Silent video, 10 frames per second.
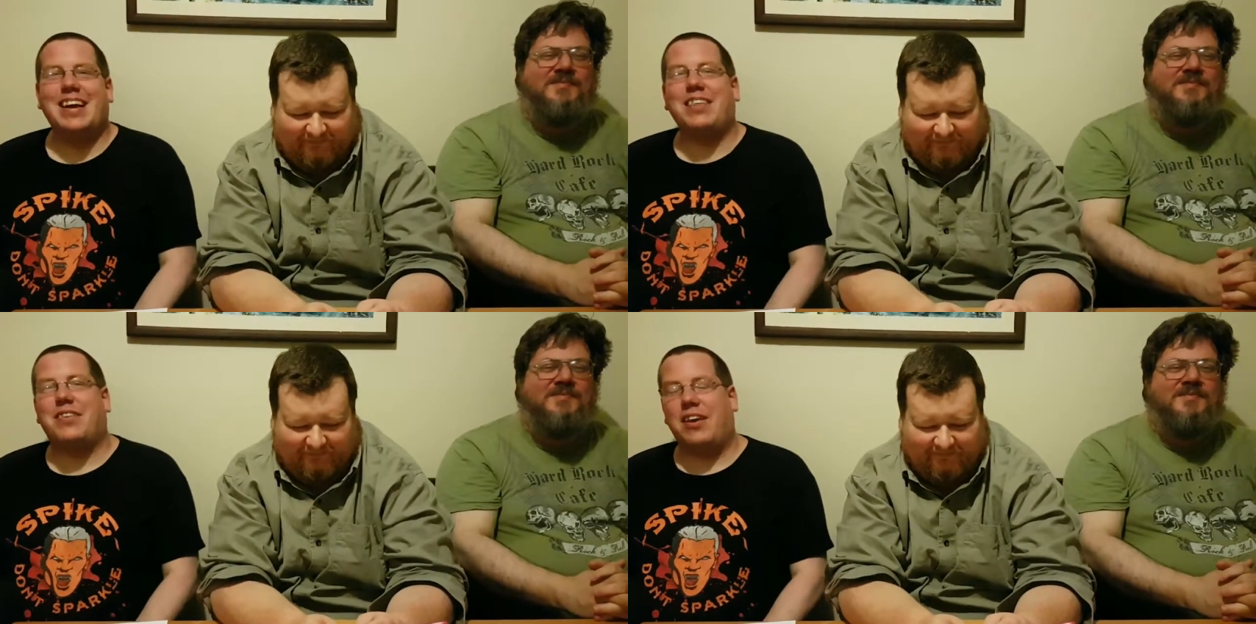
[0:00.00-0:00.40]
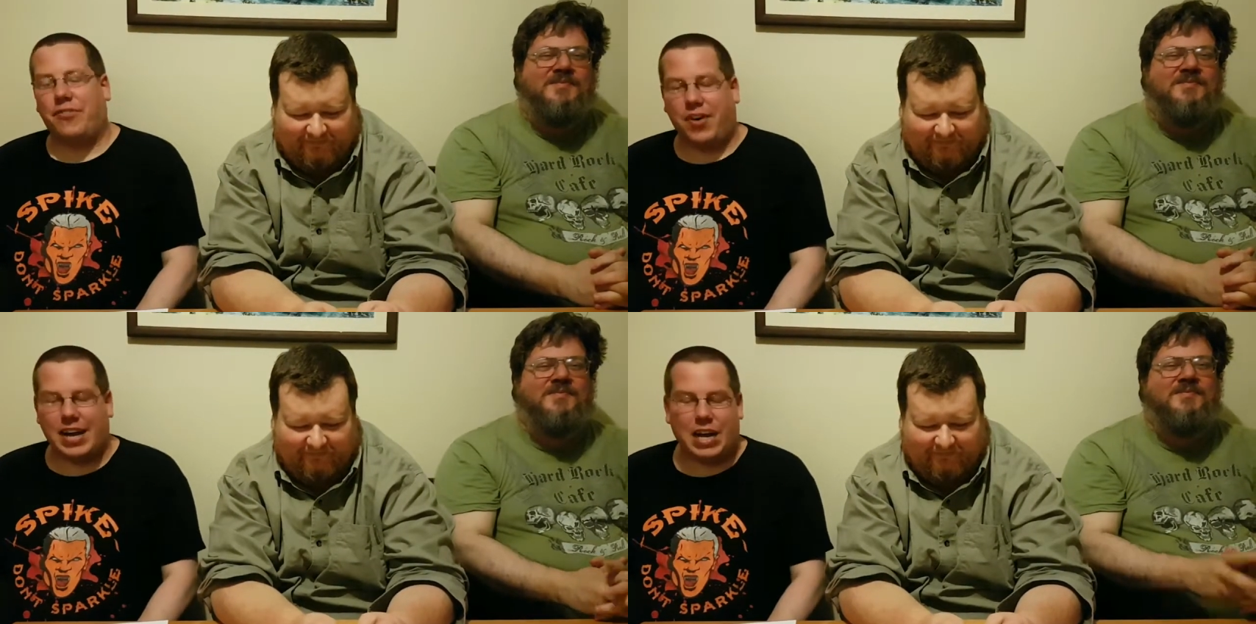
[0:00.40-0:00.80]
Speaker 1: It's,
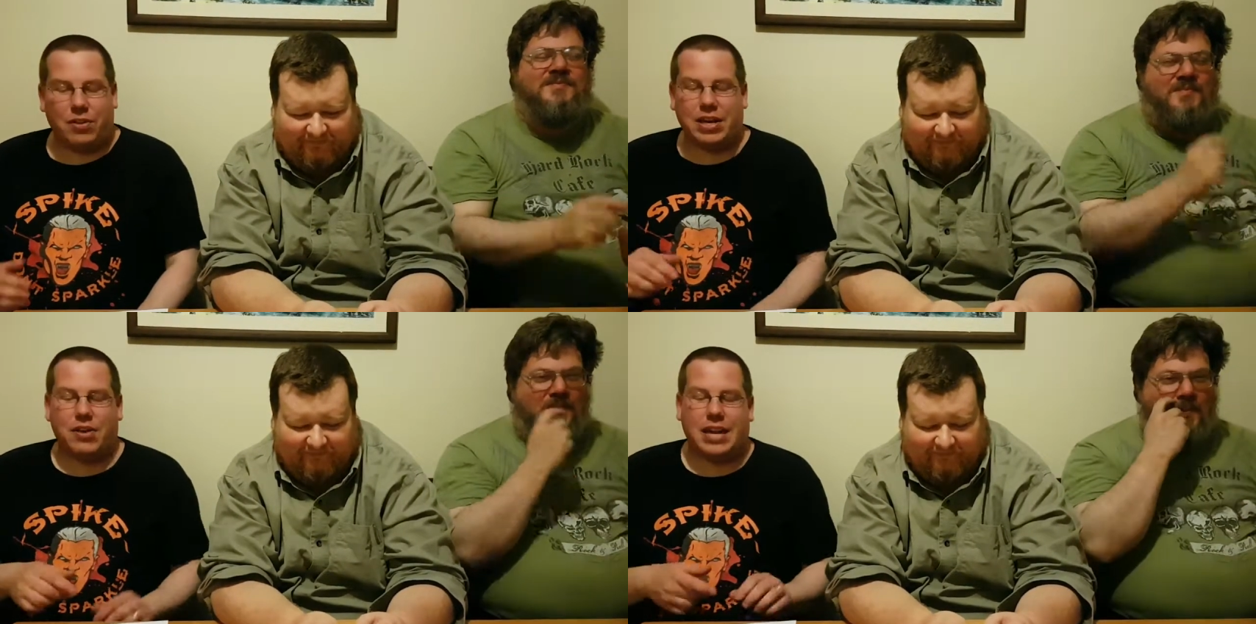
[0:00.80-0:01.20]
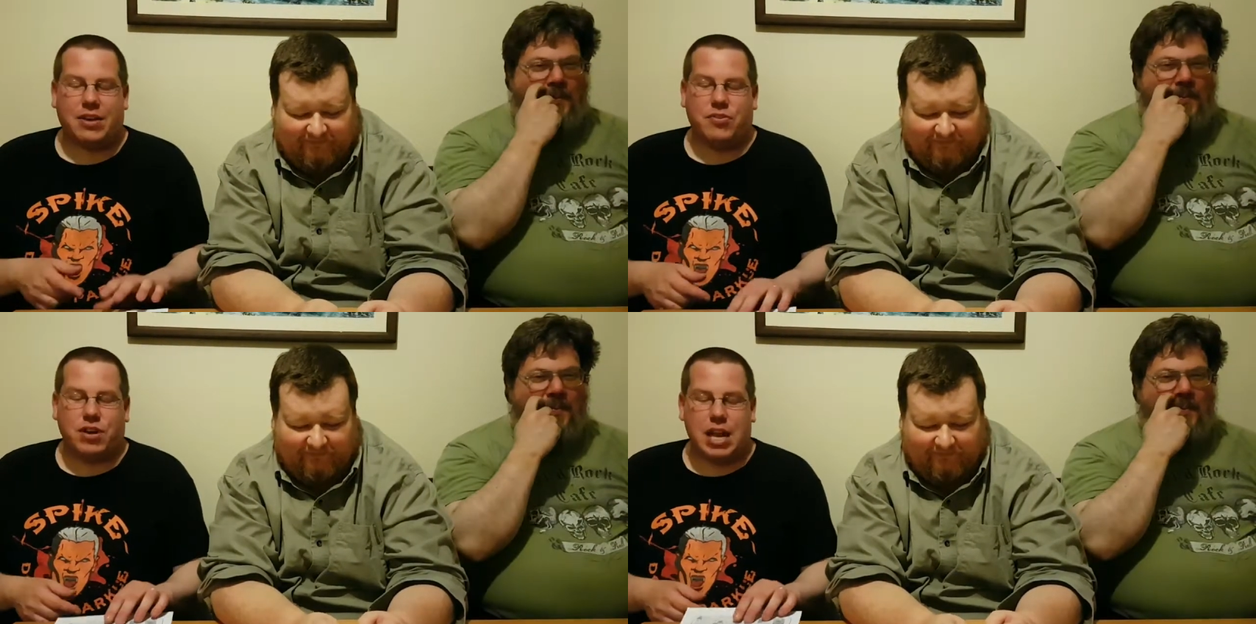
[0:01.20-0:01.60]
it's fun. I only know
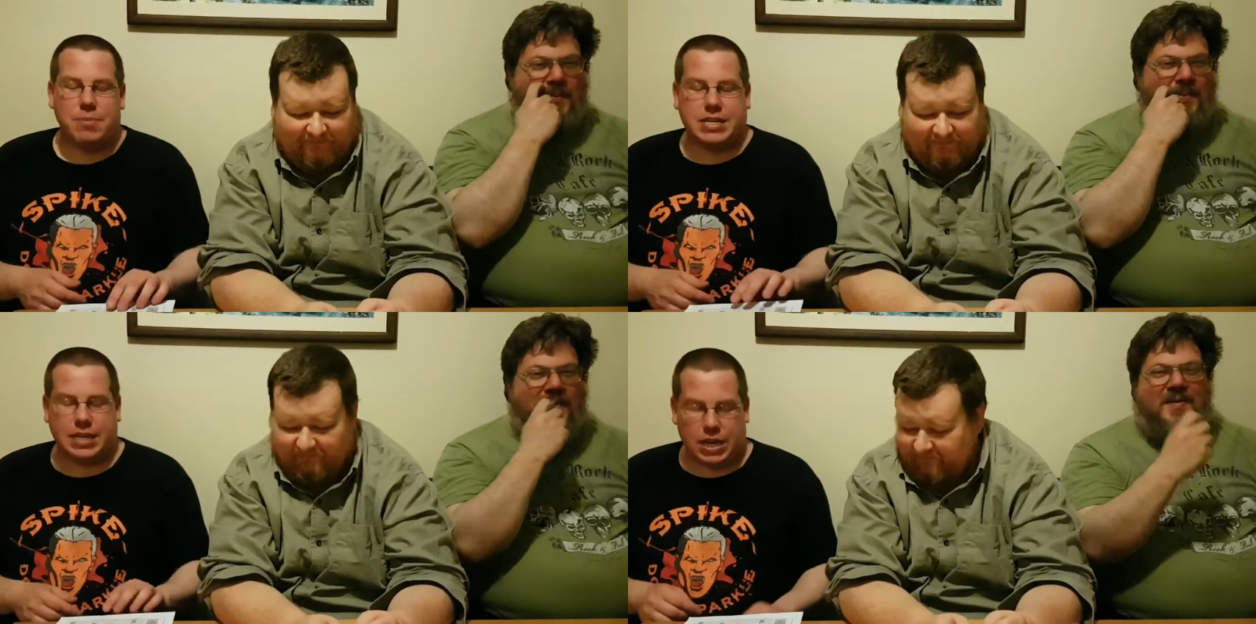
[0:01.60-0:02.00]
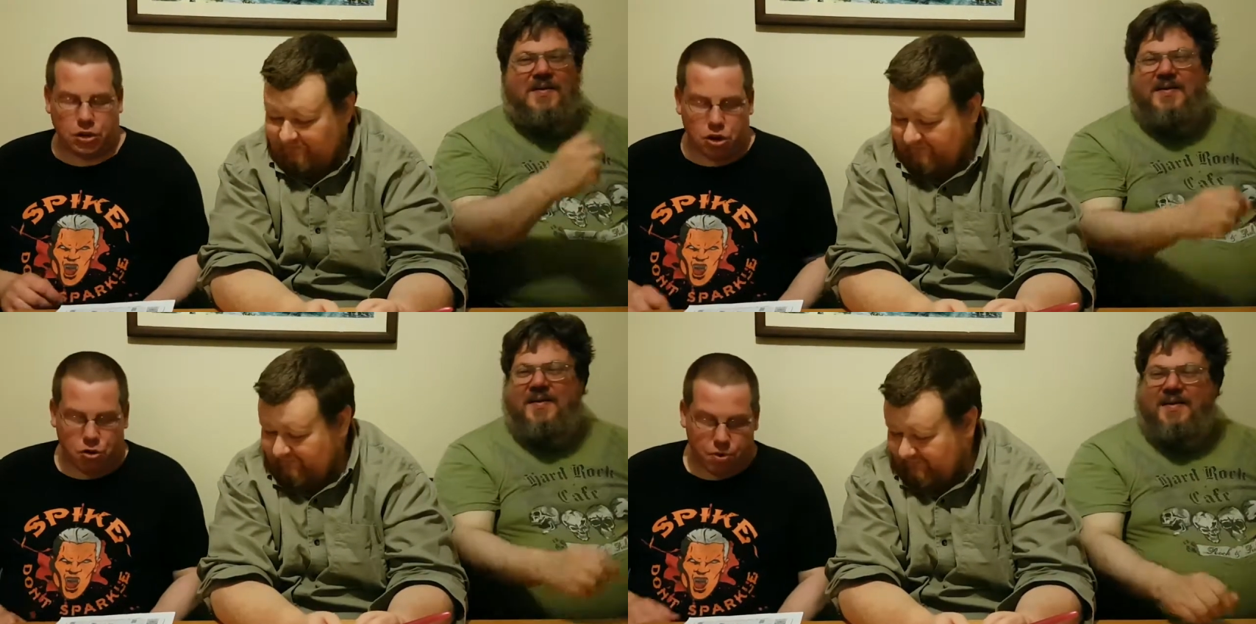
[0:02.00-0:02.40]
that I was looking at my sheet
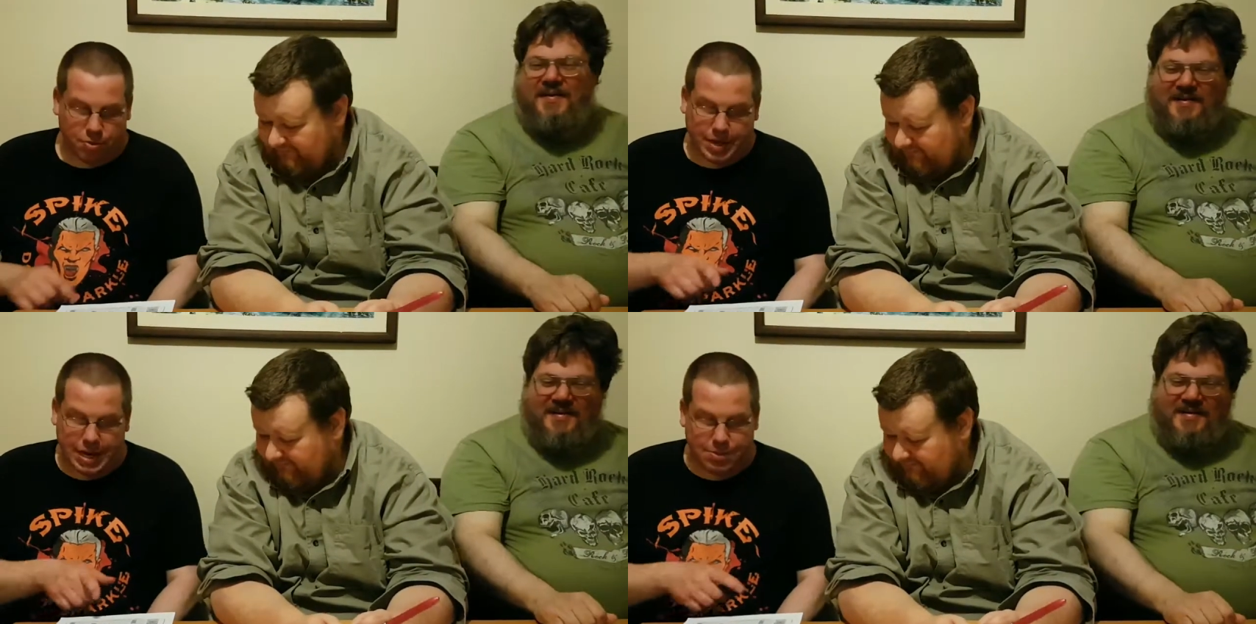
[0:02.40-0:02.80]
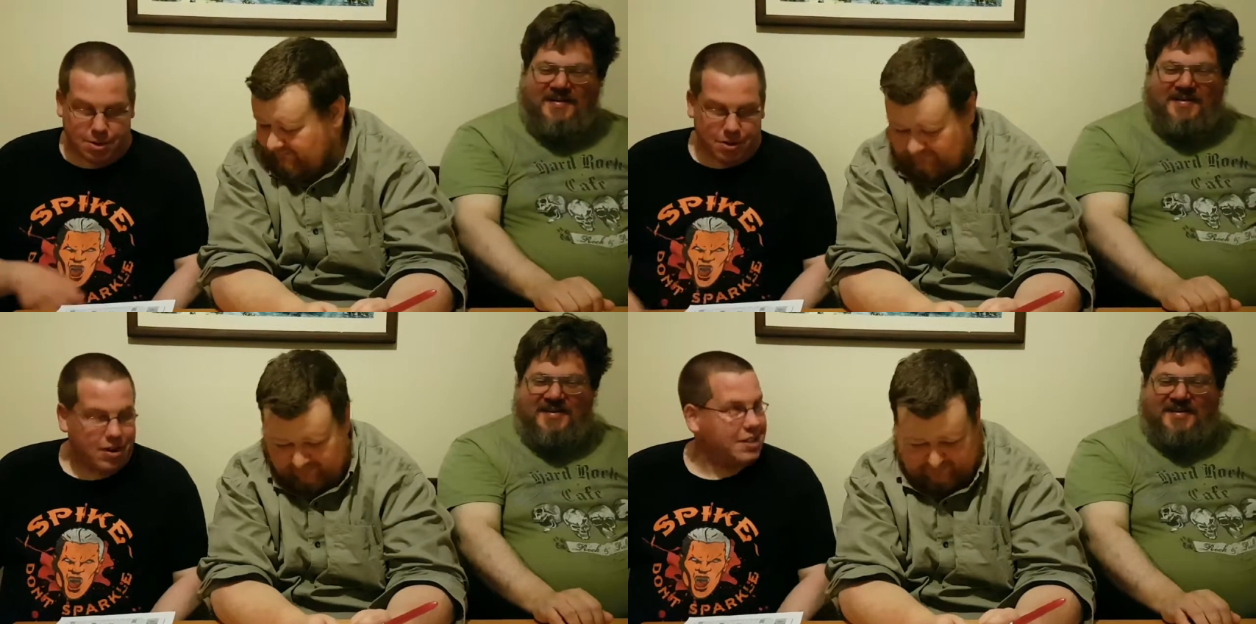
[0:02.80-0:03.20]
like, no, most of my damage is
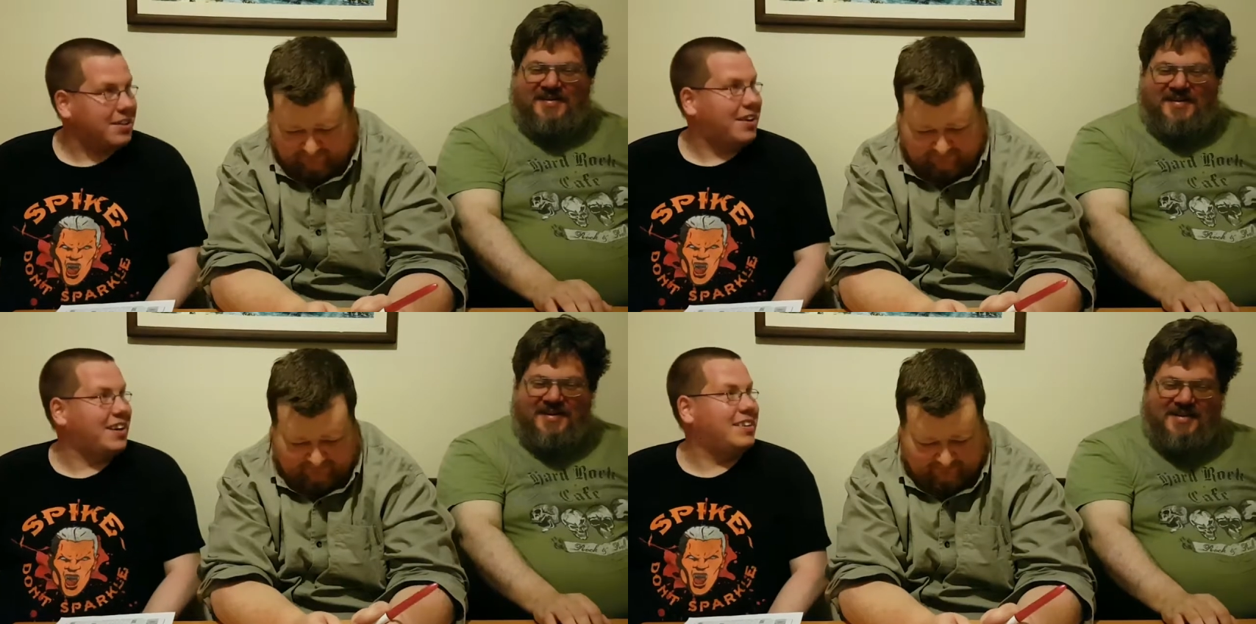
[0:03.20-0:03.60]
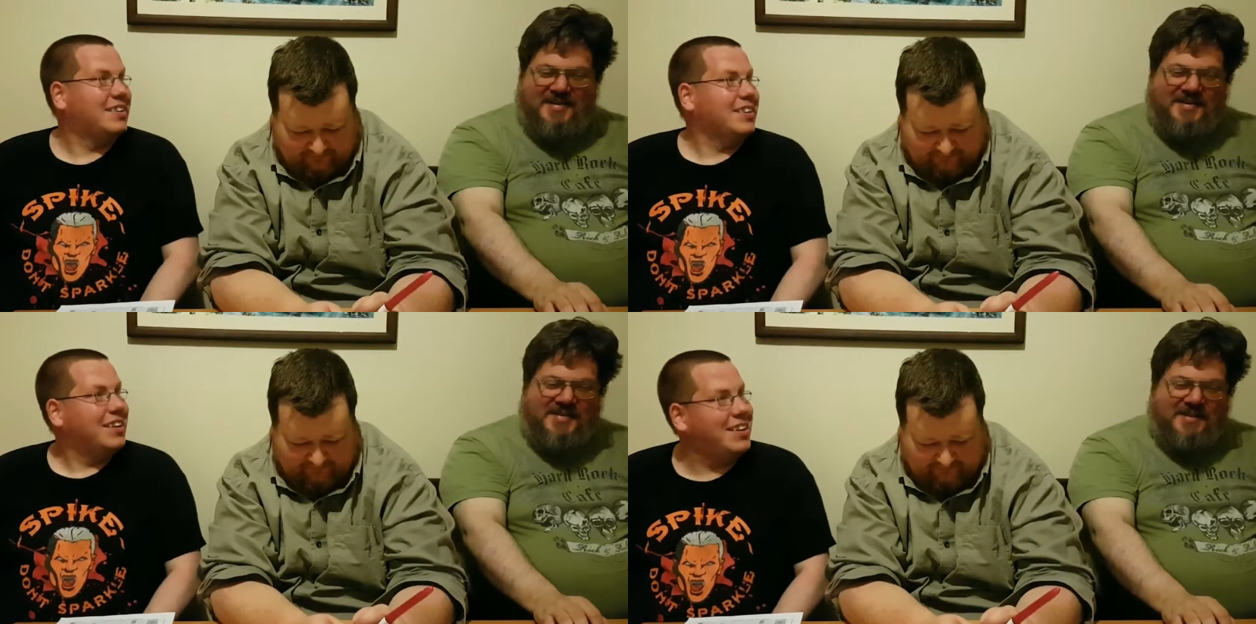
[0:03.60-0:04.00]
on my right side.
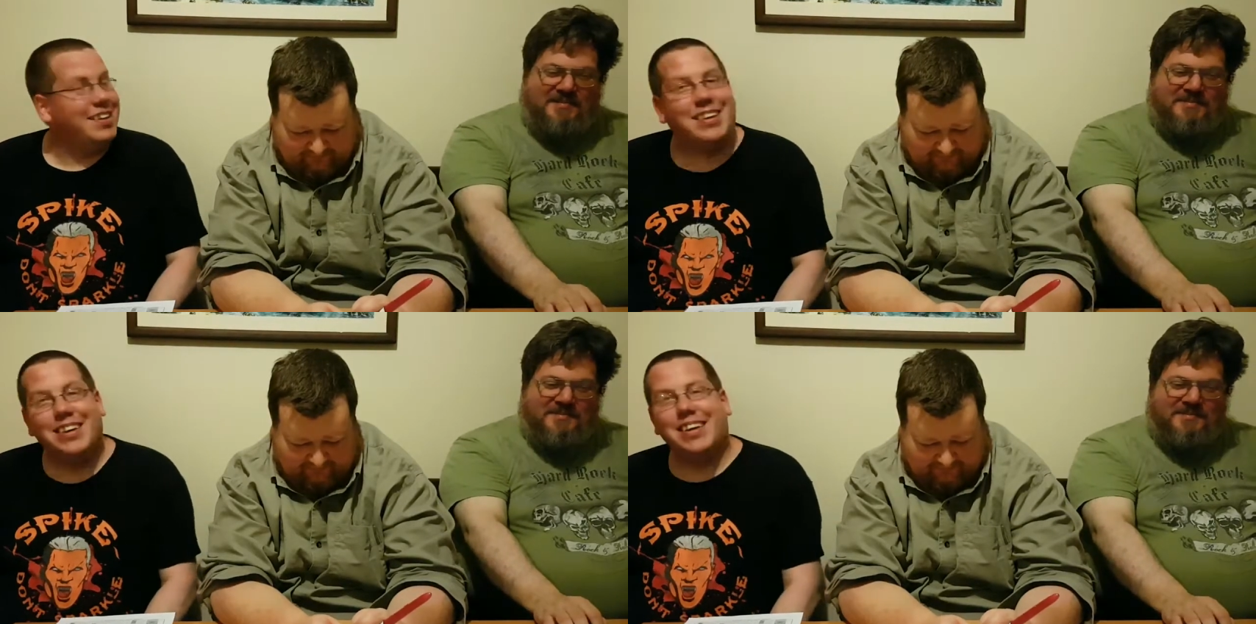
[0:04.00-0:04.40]
Yeah.